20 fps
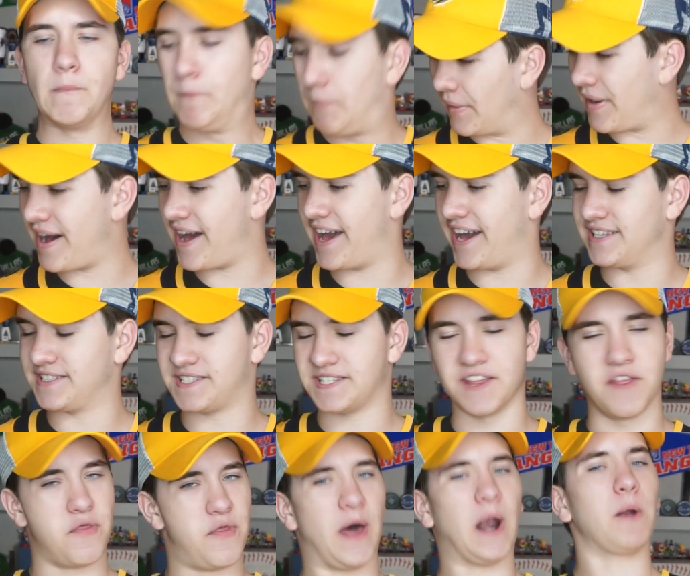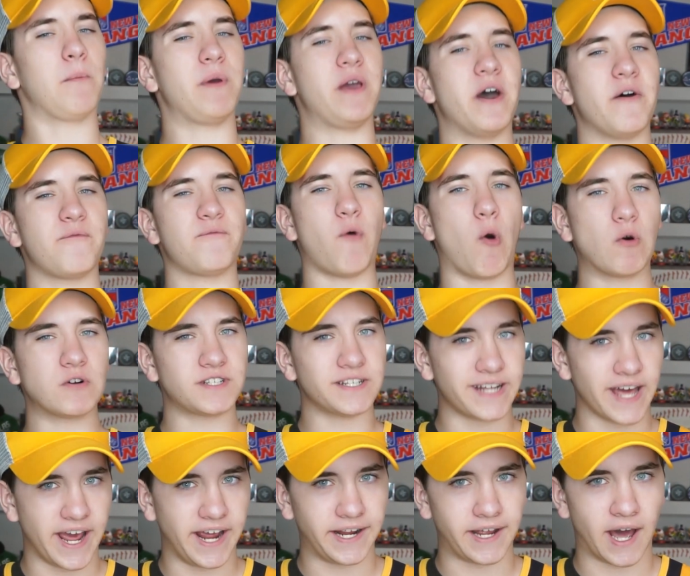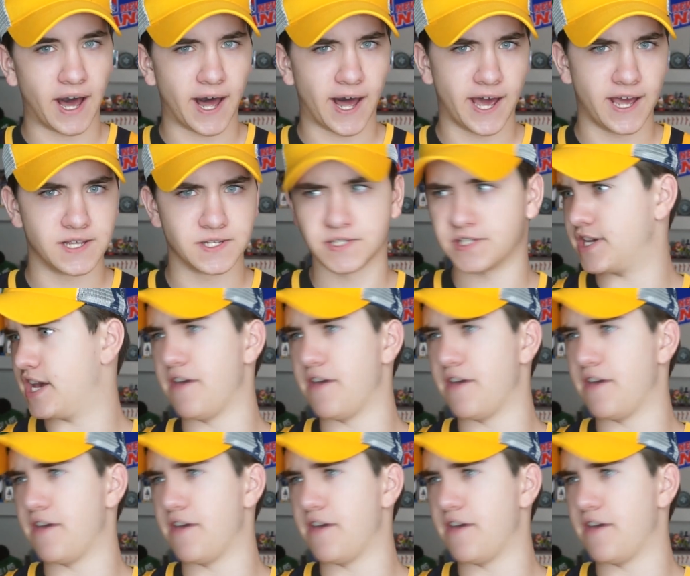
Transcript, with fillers: But that will be it for today, guys.